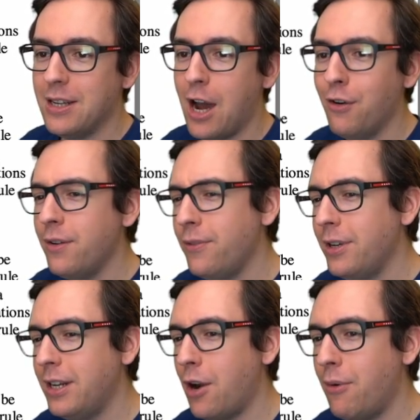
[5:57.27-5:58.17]
However,
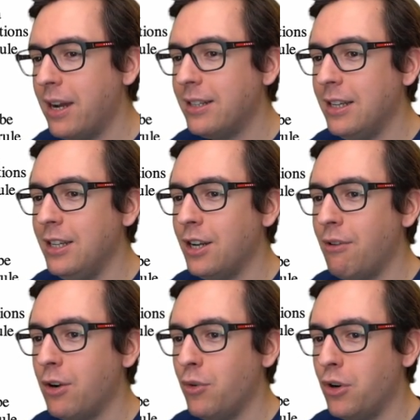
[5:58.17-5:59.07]
direct and
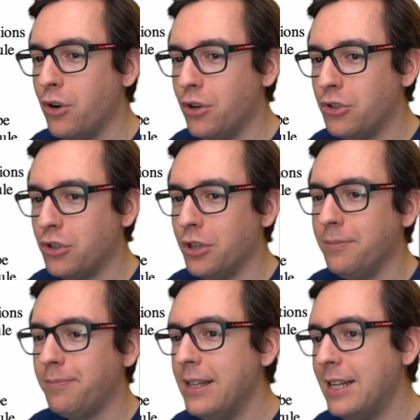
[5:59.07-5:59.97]
indirect
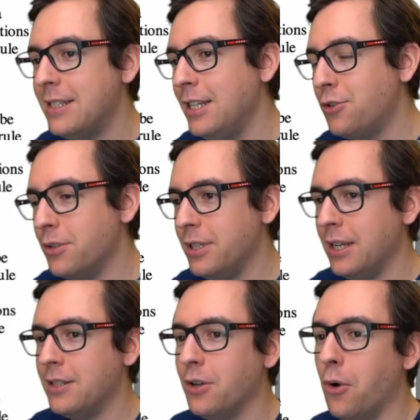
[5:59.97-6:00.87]
recursion, that's
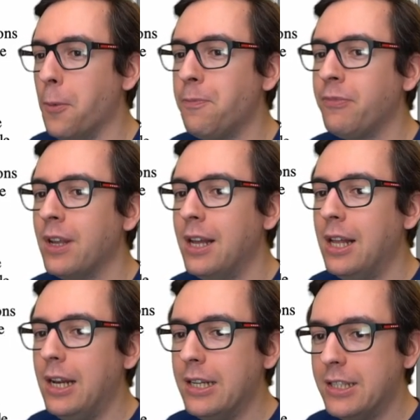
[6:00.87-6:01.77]
interesting. So
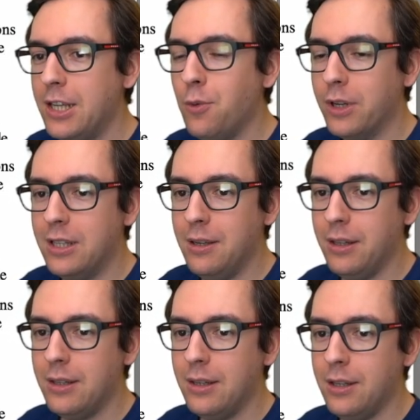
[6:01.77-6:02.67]
let's see what
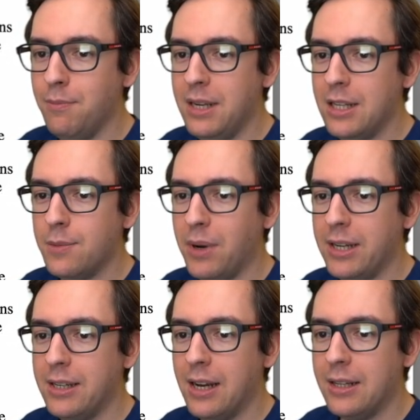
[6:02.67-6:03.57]
it means by
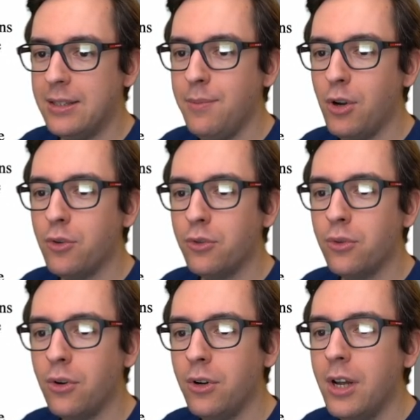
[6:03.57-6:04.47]
that. Simpler
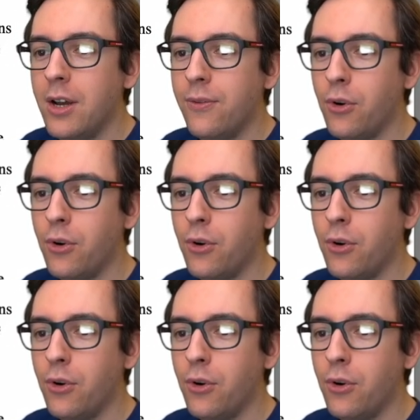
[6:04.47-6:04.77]
control flow